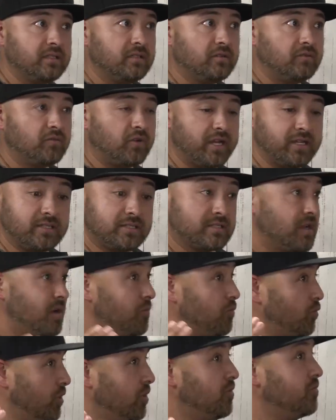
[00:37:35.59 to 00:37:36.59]
right? Some
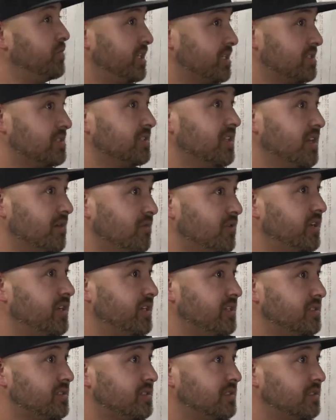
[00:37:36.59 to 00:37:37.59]
real big
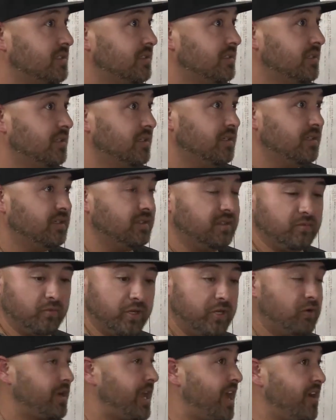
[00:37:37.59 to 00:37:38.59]
celebrities. Mm-hmm. We
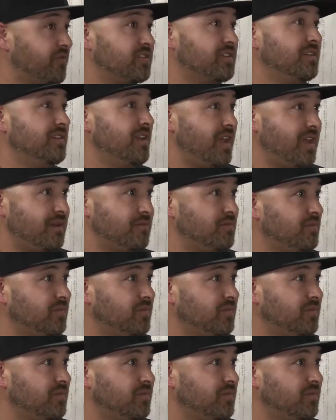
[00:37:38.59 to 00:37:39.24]
don't have to name.